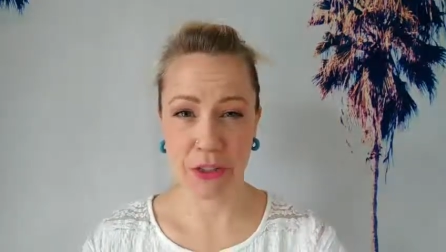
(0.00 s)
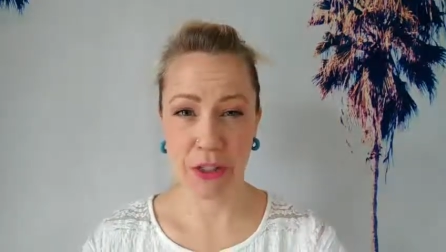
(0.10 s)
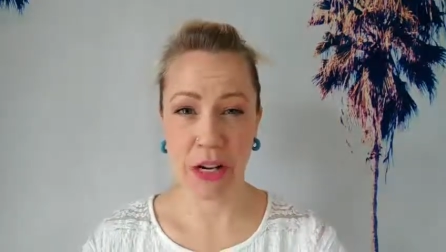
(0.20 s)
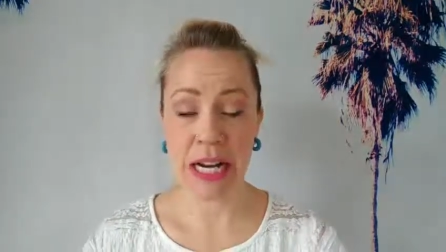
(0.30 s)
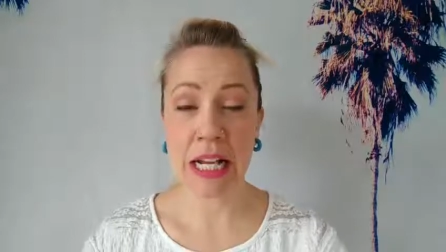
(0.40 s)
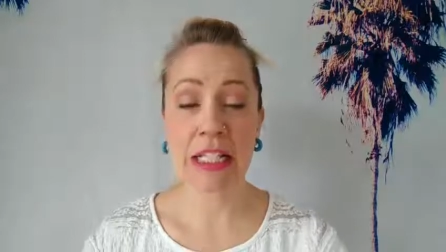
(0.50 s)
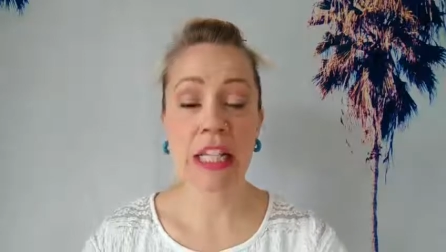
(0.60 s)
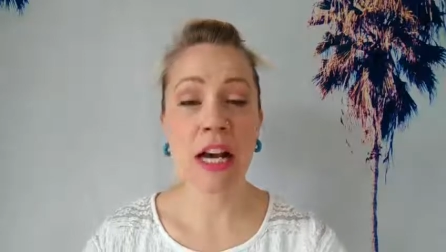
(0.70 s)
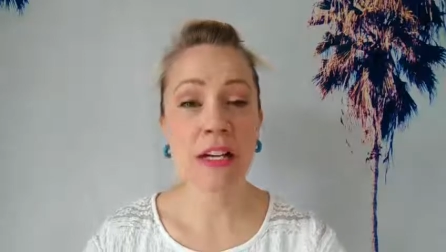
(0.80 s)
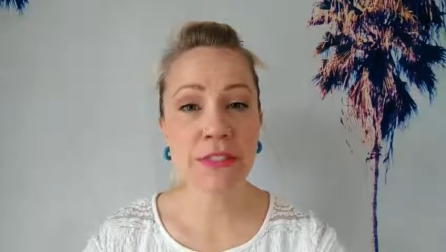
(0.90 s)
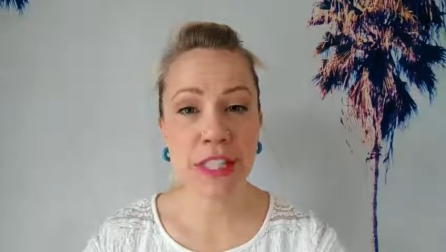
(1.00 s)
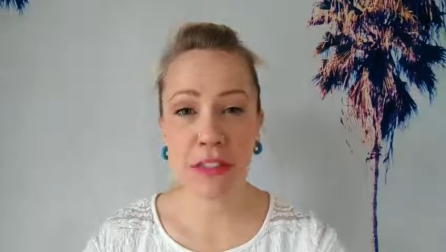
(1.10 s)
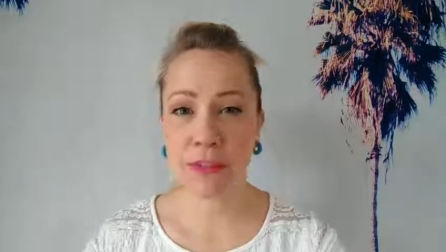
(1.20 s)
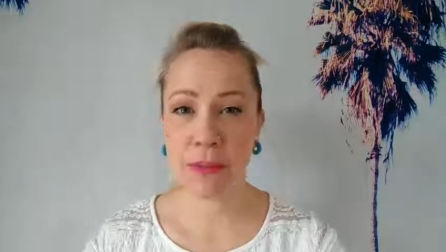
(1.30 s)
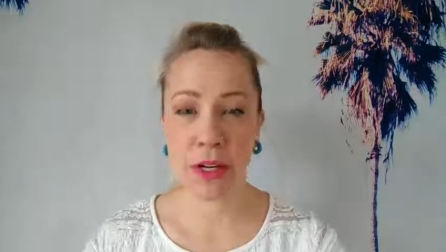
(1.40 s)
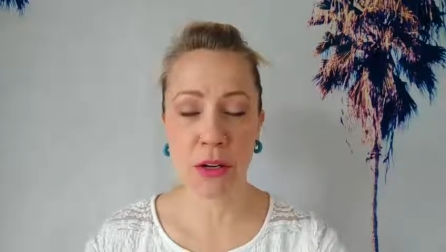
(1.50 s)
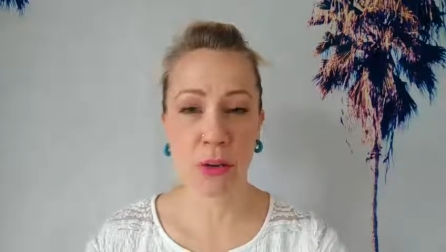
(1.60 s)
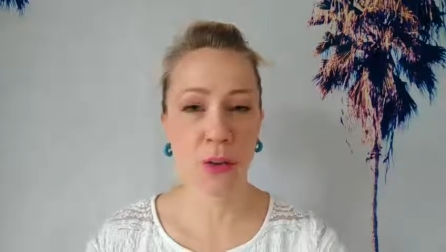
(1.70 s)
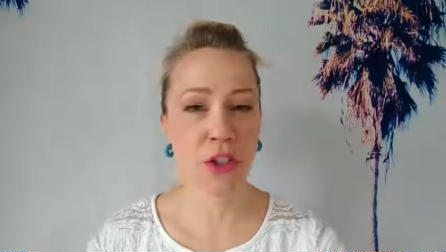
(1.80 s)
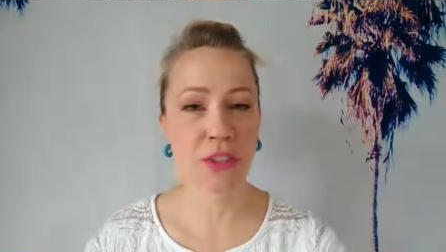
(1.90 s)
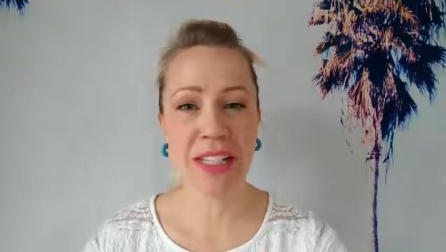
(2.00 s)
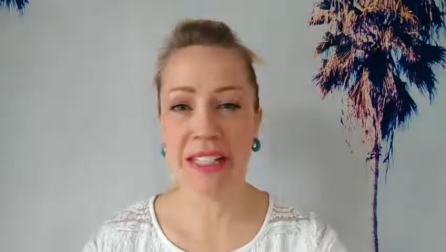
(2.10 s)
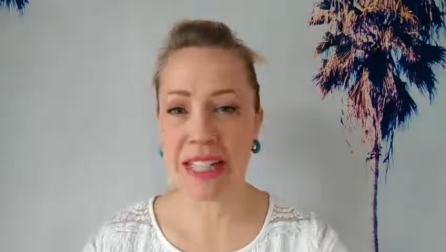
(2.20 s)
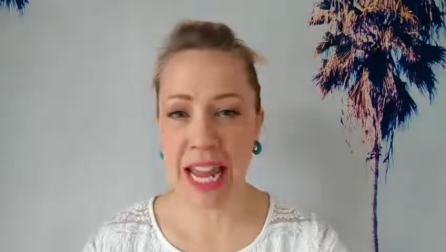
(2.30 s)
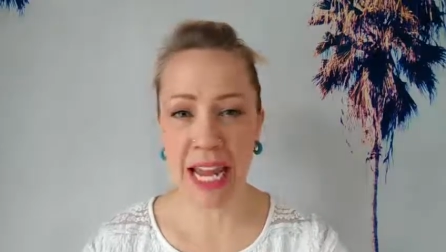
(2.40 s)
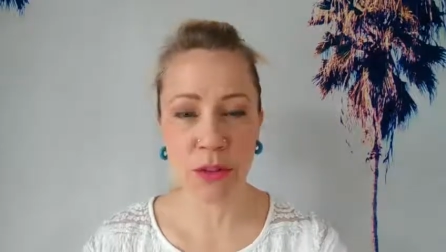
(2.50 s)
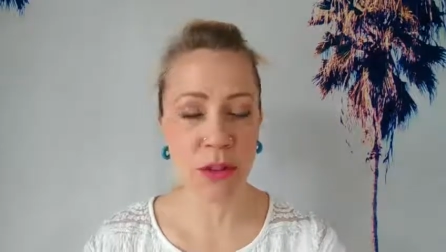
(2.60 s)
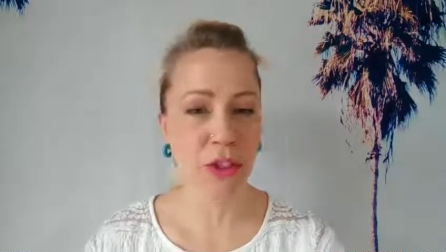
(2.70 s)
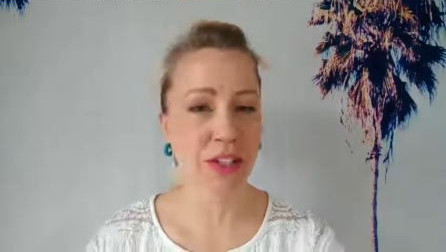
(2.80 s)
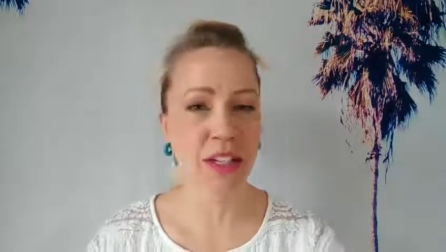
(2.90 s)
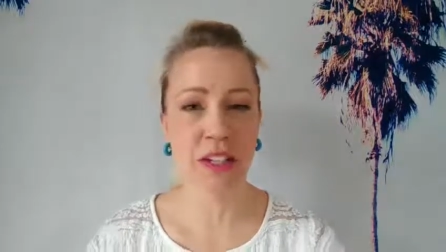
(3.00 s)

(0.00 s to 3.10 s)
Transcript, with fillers: All right. And I'd love to hear from you which of these land, which of these